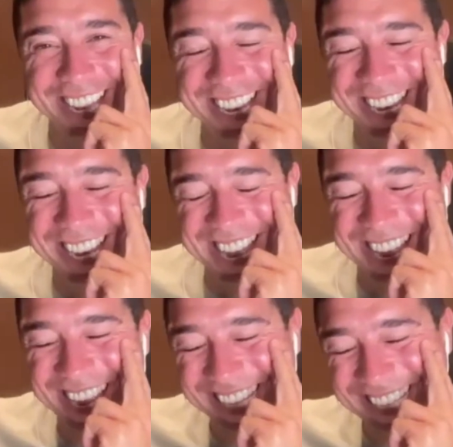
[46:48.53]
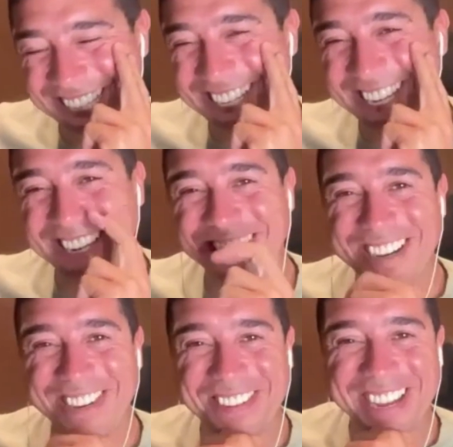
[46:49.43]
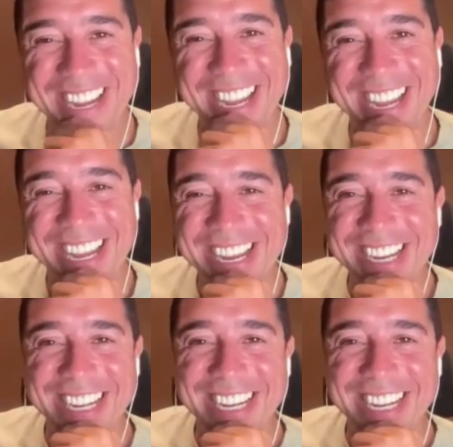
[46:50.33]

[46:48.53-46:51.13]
yes, I love it.